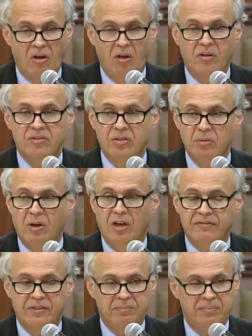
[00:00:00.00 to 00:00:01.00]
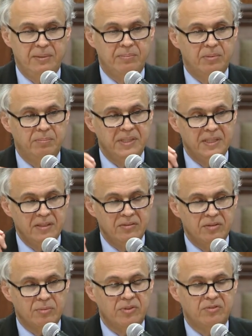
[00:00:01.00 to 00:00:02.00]
All too often, people
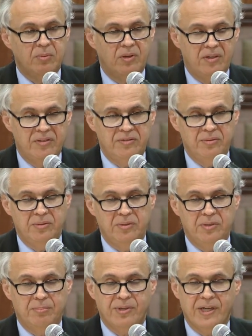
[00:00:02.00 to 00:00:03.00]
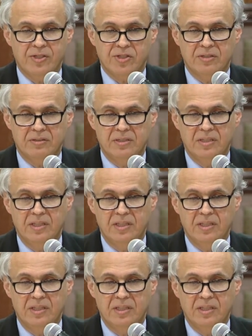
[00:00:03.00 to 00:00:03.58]
begin to respond to depression